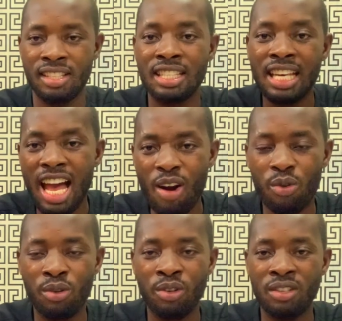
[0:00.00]
Now,
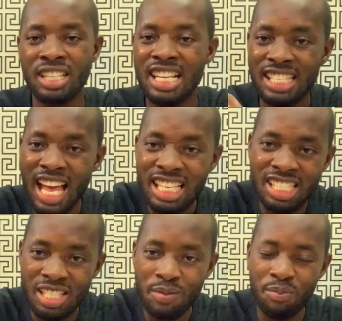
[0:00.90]
there is
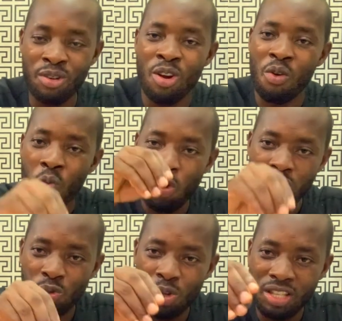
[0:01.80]
hardship.
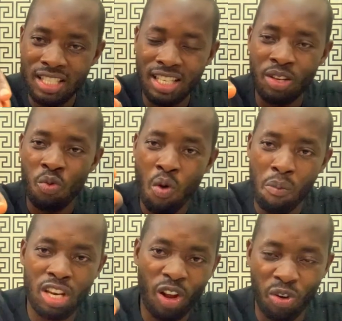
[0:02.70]
What will you think will
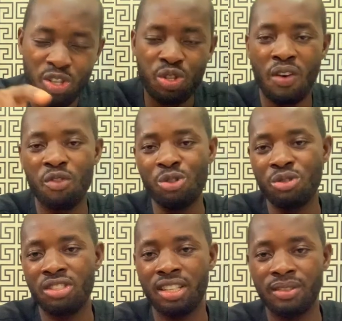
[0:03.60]
be the condition of those
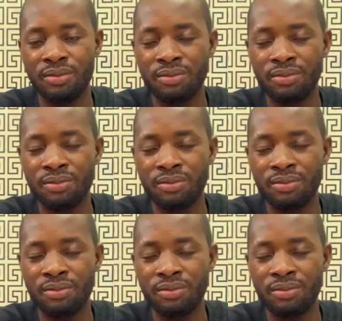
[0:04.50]
children?